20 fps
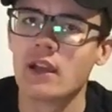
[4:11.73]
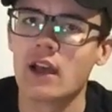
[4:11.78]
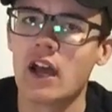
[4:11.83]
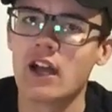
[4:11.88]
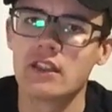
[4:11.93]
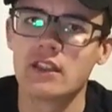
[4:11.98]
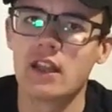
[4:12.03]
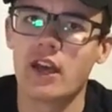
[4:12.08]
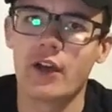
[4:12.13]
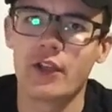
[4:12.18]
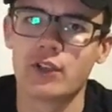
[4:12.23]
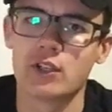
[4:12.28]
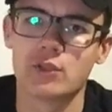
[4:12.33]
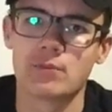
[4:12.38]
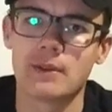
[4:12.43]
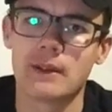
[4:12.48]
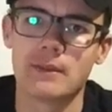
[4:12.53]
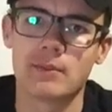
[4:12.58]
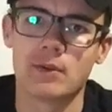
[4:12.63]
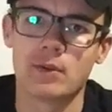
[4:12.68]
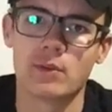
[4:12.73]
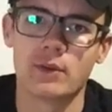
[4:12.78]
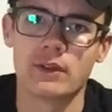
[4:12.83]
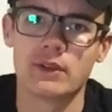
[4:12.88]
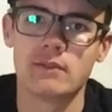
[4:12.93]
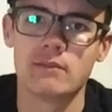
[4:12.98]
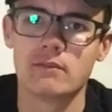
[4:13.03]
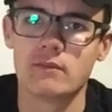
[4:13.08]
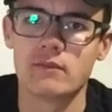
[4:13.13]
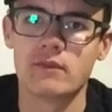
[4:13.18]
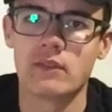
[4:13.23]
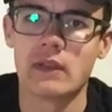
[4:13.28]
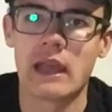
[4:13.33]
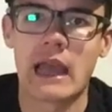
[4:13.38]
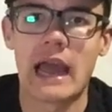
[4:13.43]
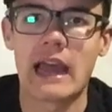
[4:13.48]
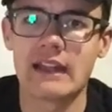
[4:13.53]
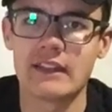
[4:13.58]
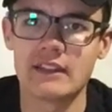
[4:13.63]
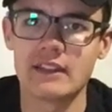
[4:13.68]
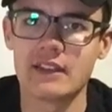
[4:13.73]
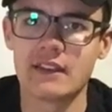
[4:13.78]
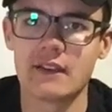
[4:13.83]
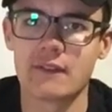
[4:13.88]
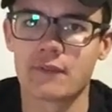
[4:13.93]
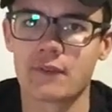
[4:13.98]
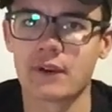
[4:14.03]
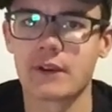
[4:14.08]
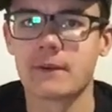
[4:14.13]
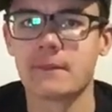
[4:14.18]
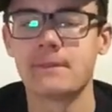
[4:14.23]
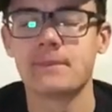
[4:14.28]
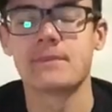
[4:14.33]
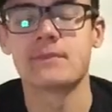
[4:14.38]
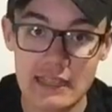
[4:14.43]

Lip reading: Others people would highly differ.